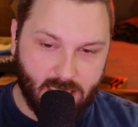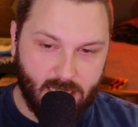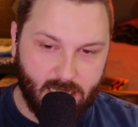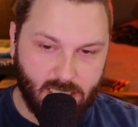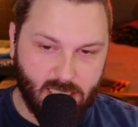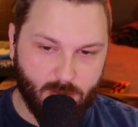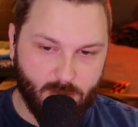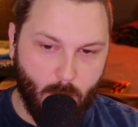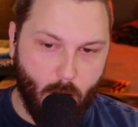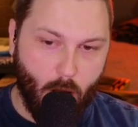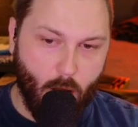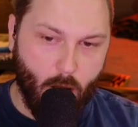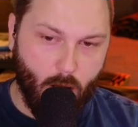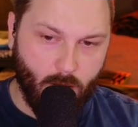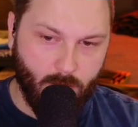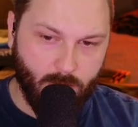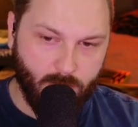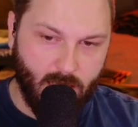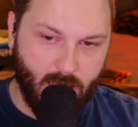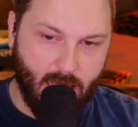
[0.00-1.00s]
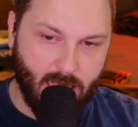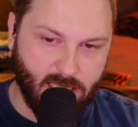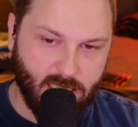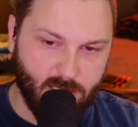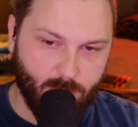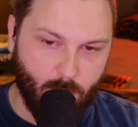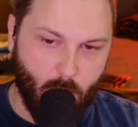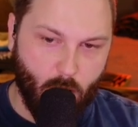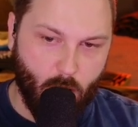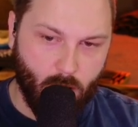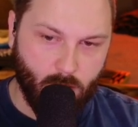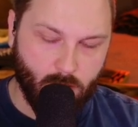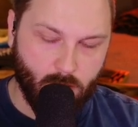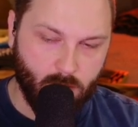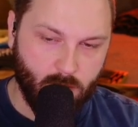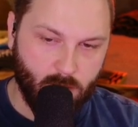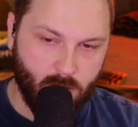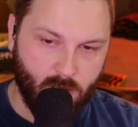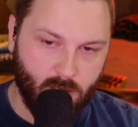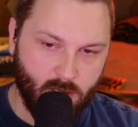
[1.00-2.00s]
It's small. Yeah, it's small.
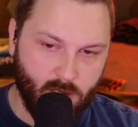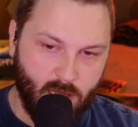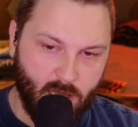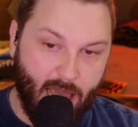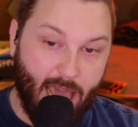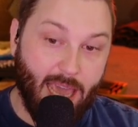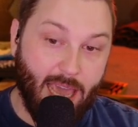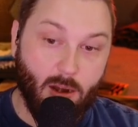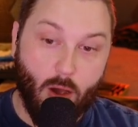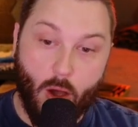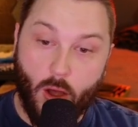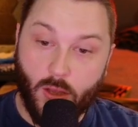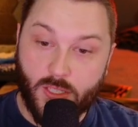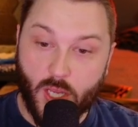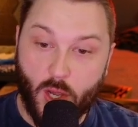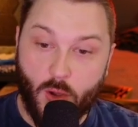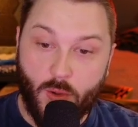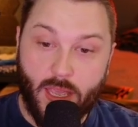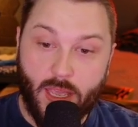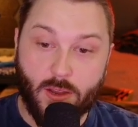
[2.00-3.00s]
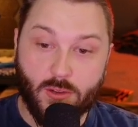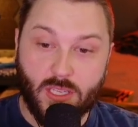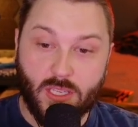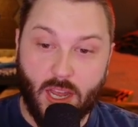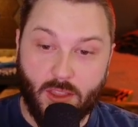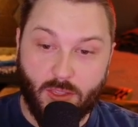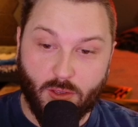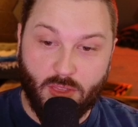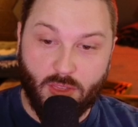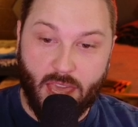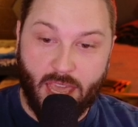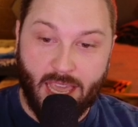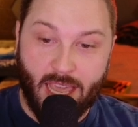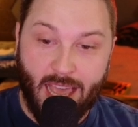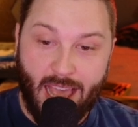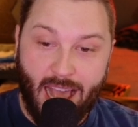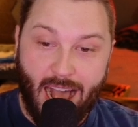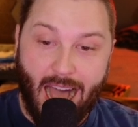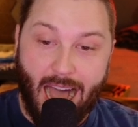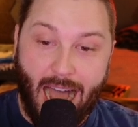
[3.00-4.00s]
And also, here's another thing.
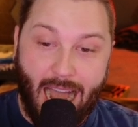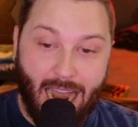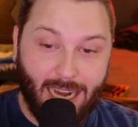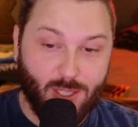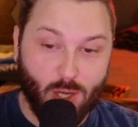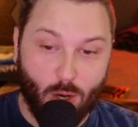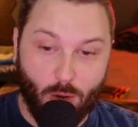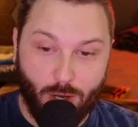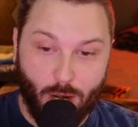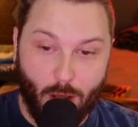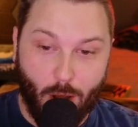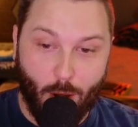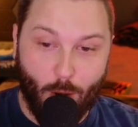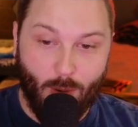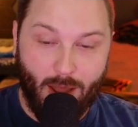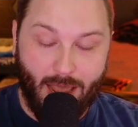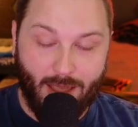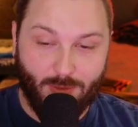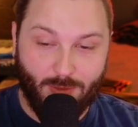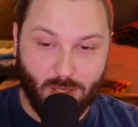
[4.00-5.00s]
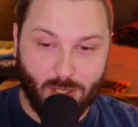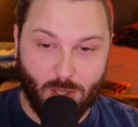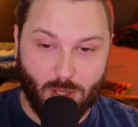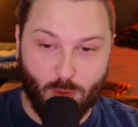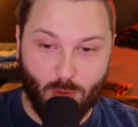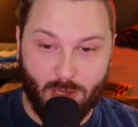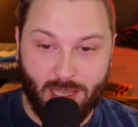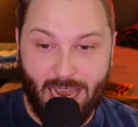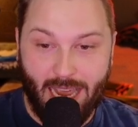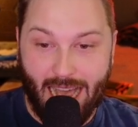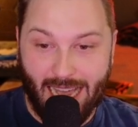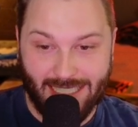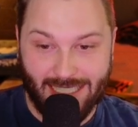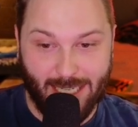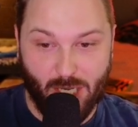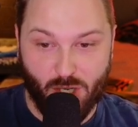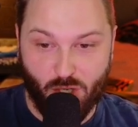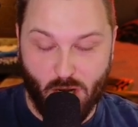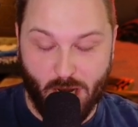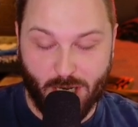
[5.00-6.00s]
I don't know if the Syulen has
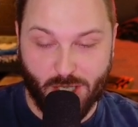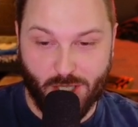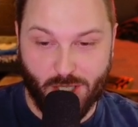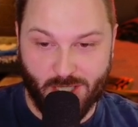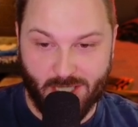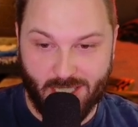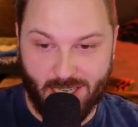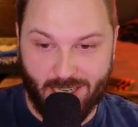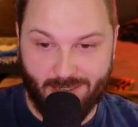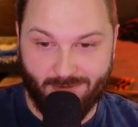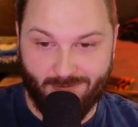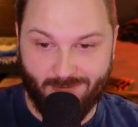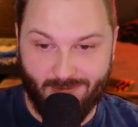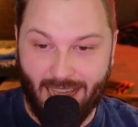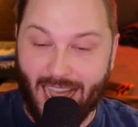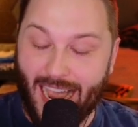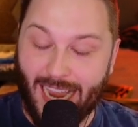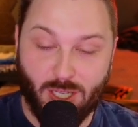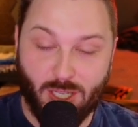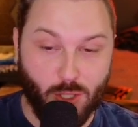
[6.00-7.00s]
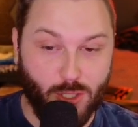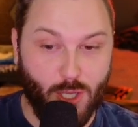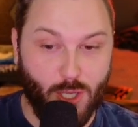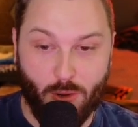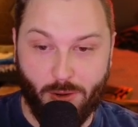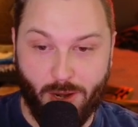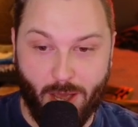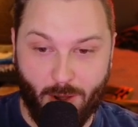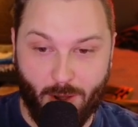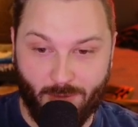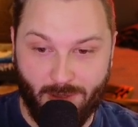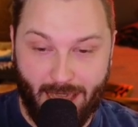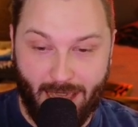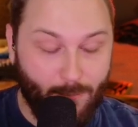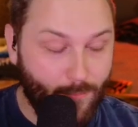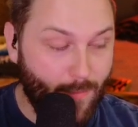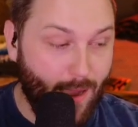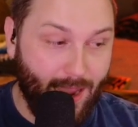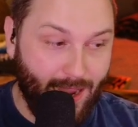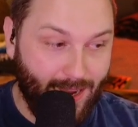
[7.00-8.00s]
an ejection seat. I actually don't know. It
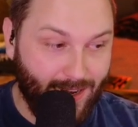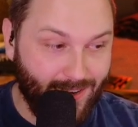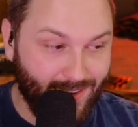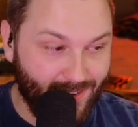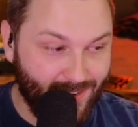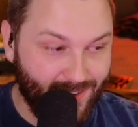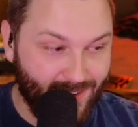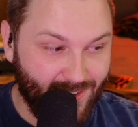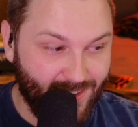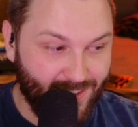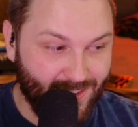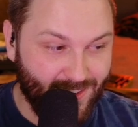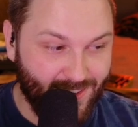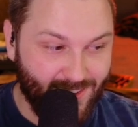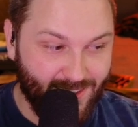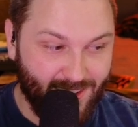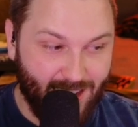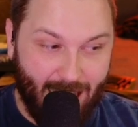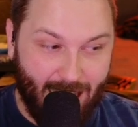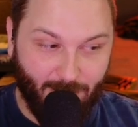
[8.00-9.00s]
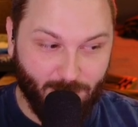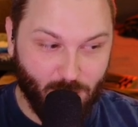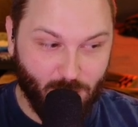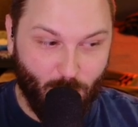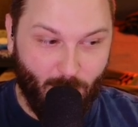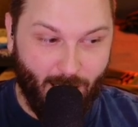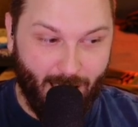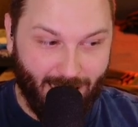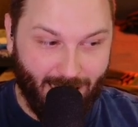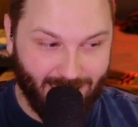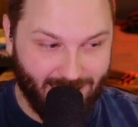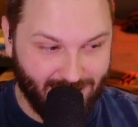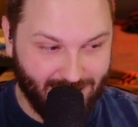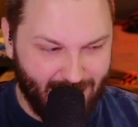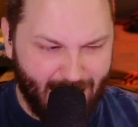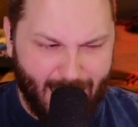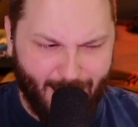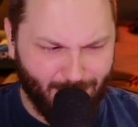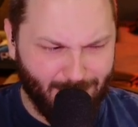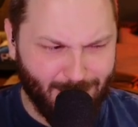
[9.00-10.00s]
might. I haven't tried. Does it
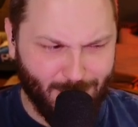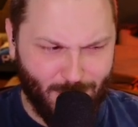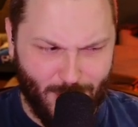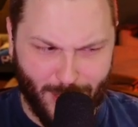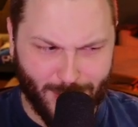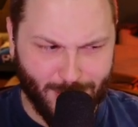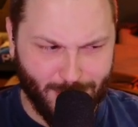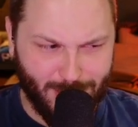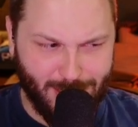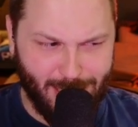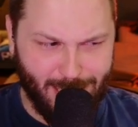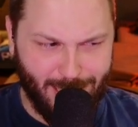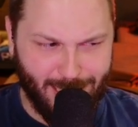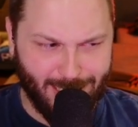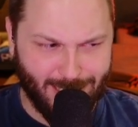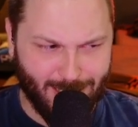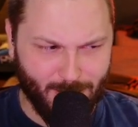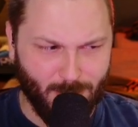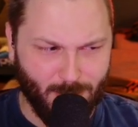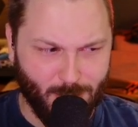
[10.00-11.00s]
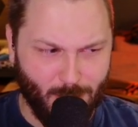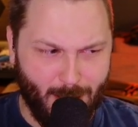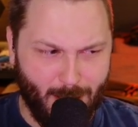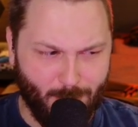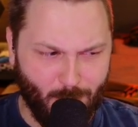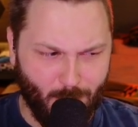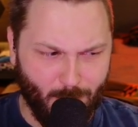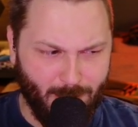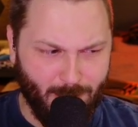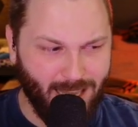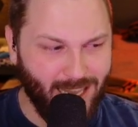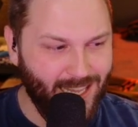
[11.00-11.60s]
have an ejection seat? Can someone try for me?